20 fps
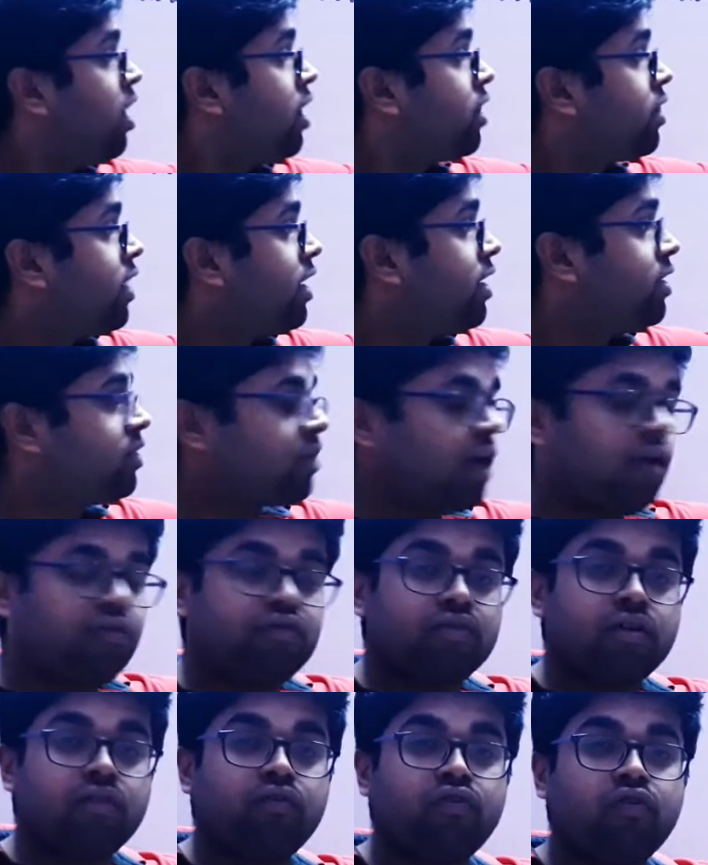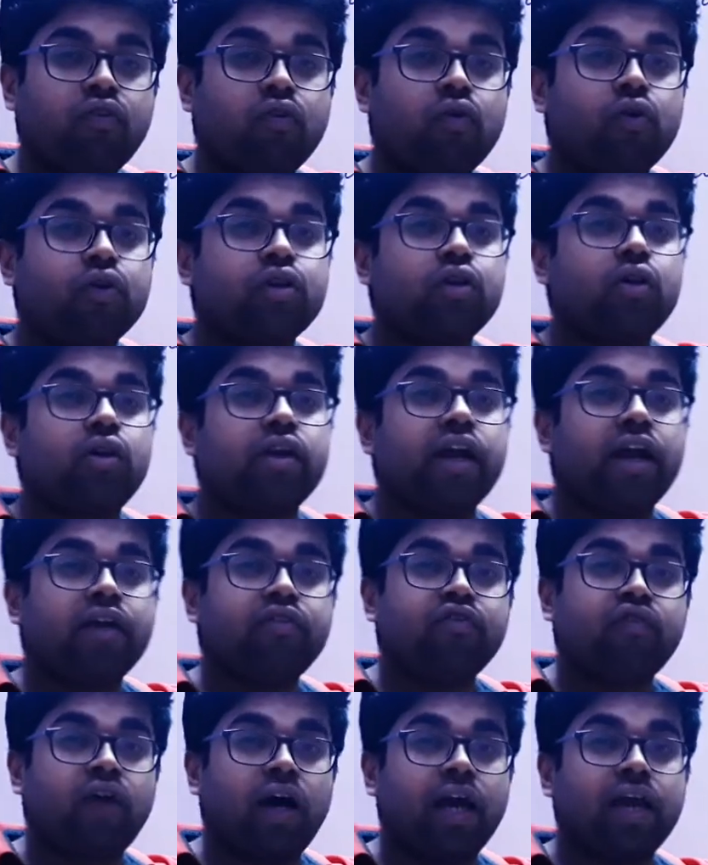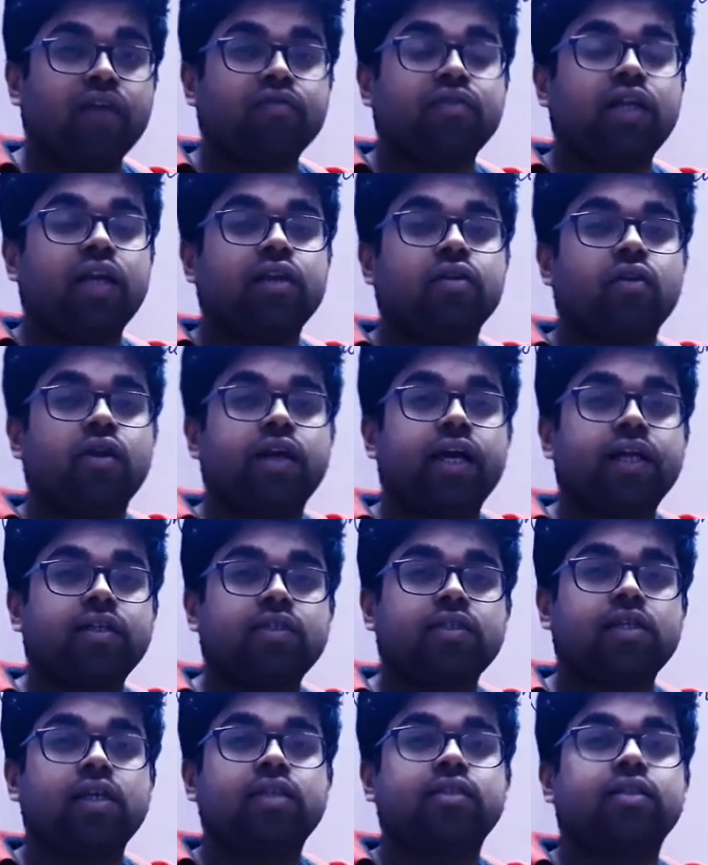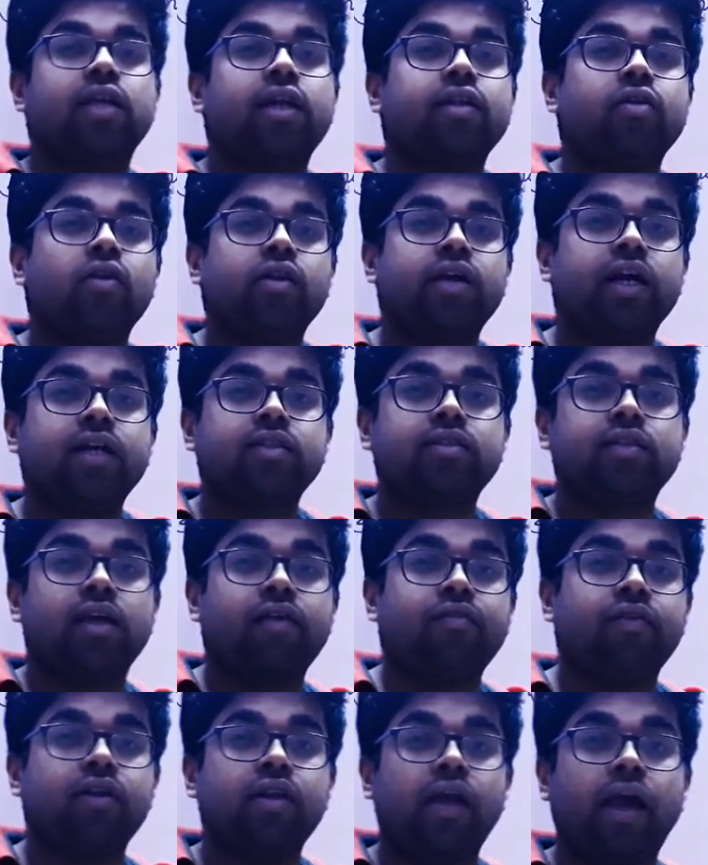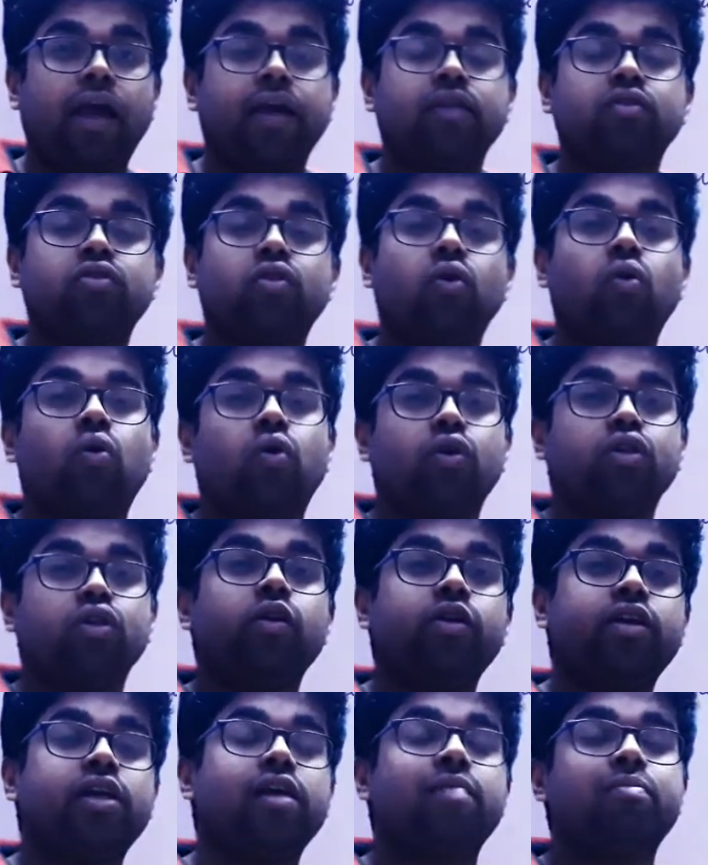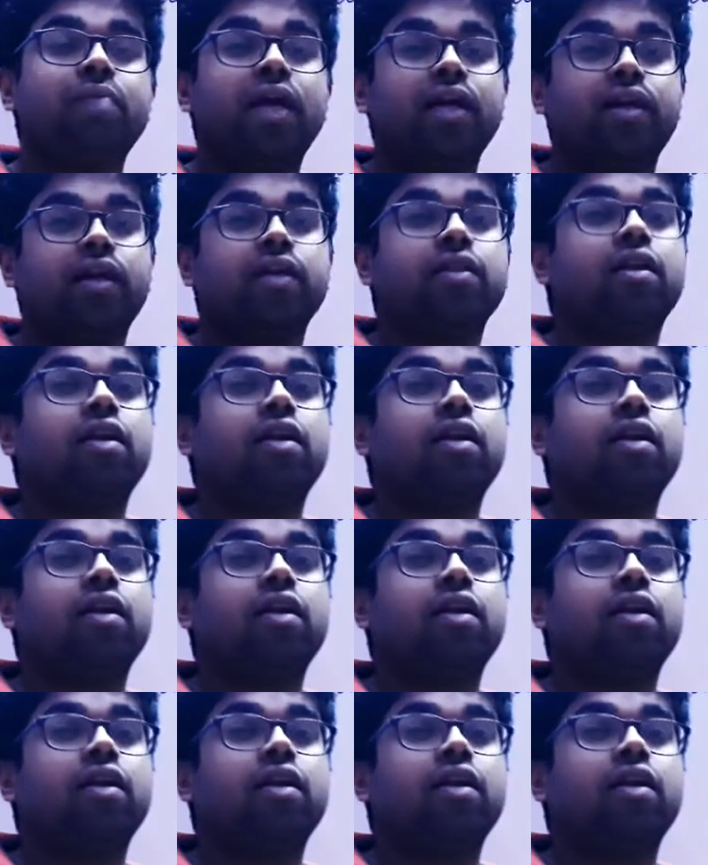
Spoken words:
That is, after 4 you'll get 5, then you'll get 6, then you'll get 7, and so on. You'll keep getting the